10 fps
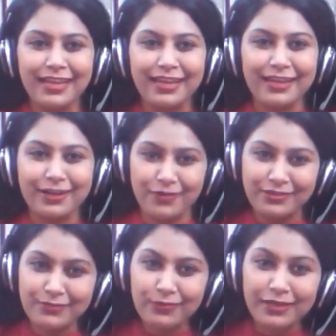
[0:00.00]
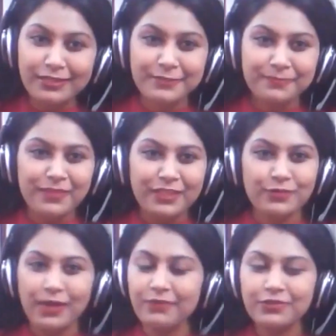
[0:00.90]
across the world.
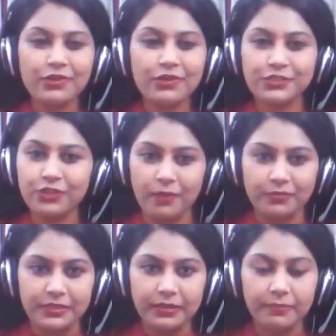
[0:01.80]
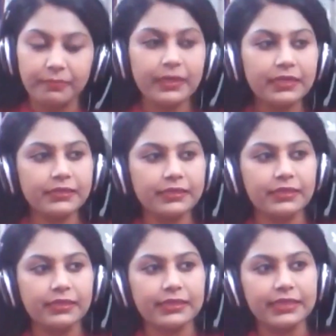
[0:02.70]
So I was not stopped, but
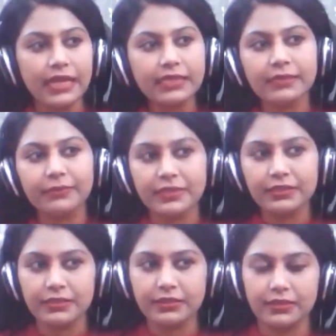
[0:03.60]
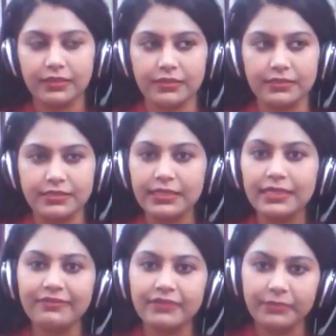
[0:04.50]
that comment
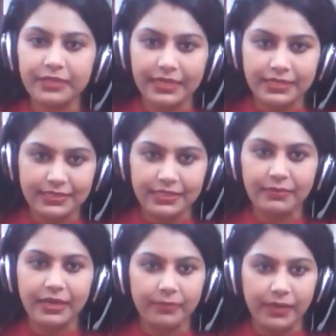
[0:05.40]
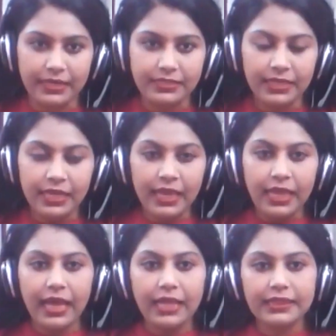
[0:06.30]
still reverberates in my mind.
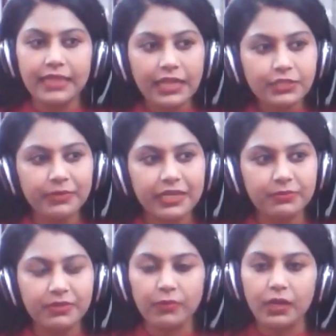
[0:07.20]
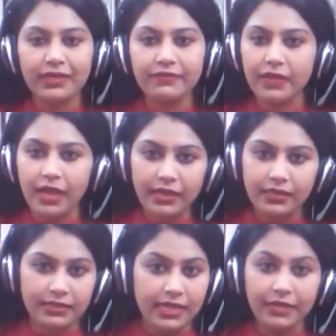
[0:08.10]
And that made me work even
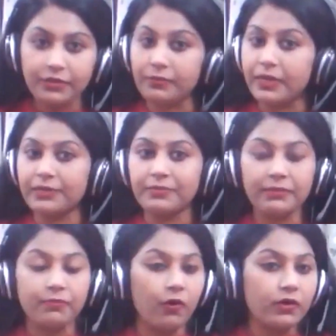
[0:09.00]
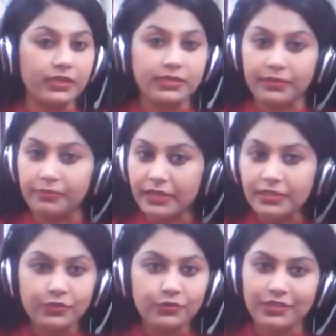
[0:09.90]
harder. That made me more determined
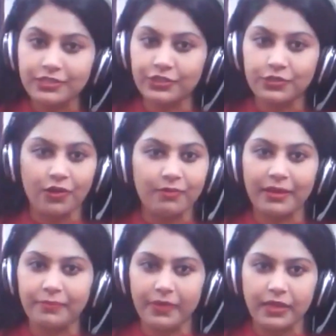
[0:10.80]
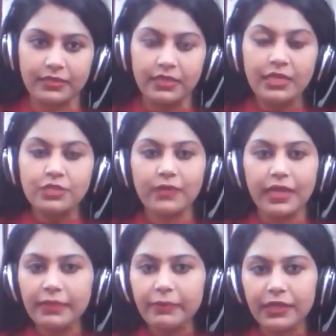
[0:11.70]
to continue on my path. So
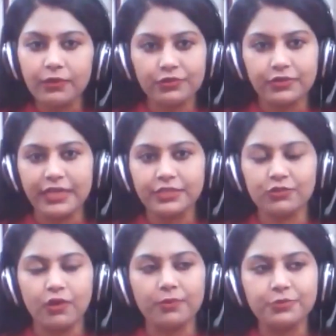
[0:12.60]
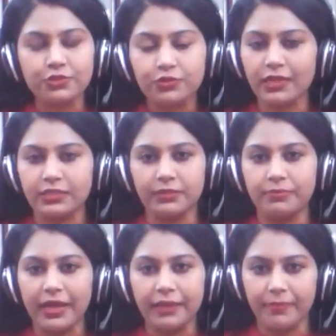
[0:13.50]
anybody who tries to obstruct
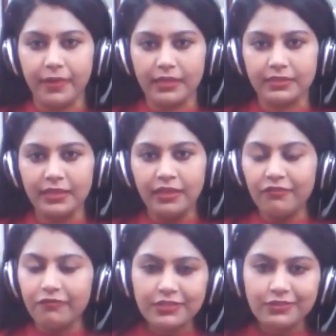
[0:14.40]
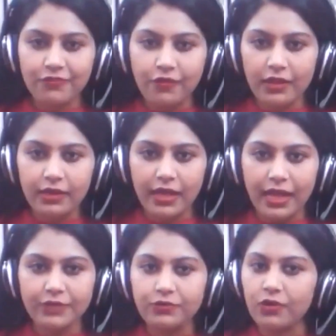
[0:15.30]
my path, first of all,
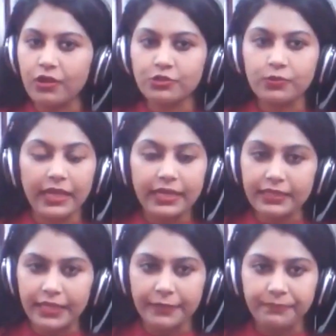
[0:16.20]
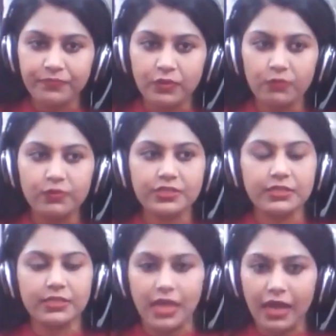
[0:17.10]
I do not do anything which
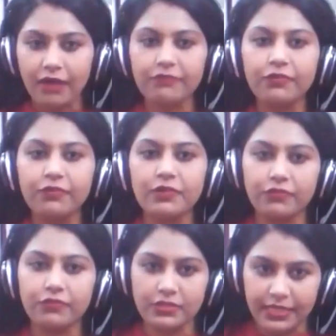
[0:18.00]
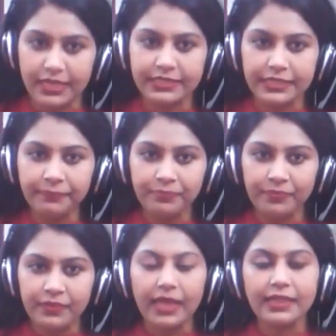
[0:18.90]
is harmful for the society.
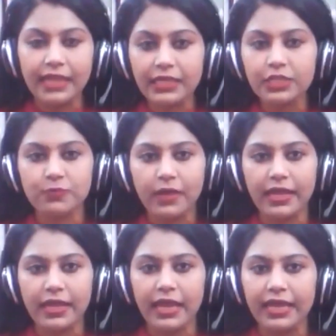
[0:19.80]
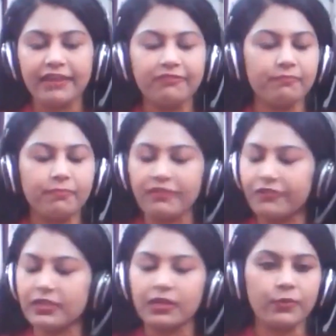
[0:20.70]
And that is why I have
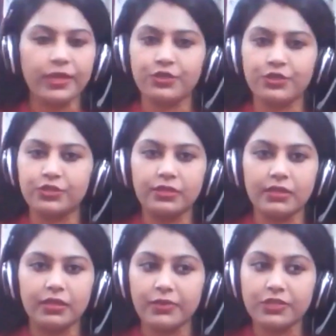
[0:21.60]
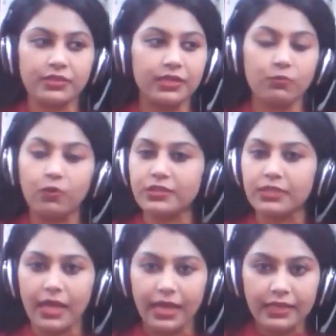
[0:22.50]
perfect conviction in what
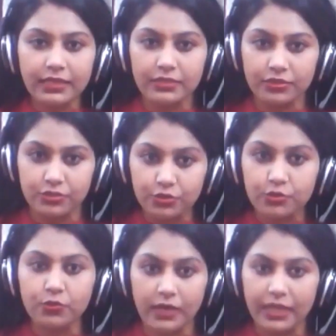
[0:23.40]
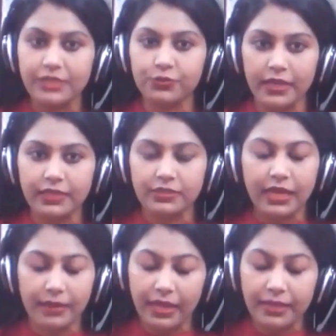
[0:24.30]
I do and
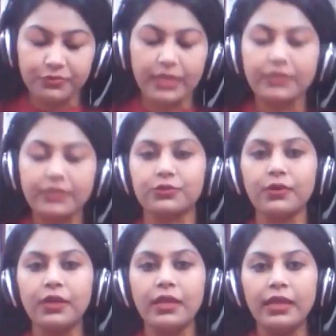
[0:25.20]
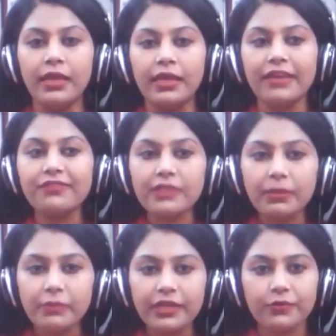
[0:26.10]
I am trying to do. If
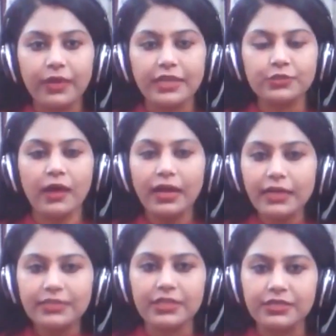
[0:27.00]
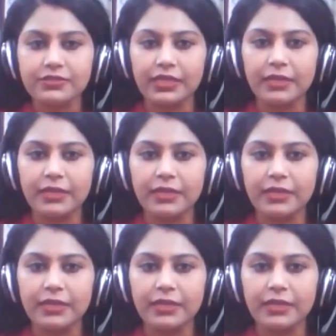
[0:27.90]
somebody tries to unnecessarily put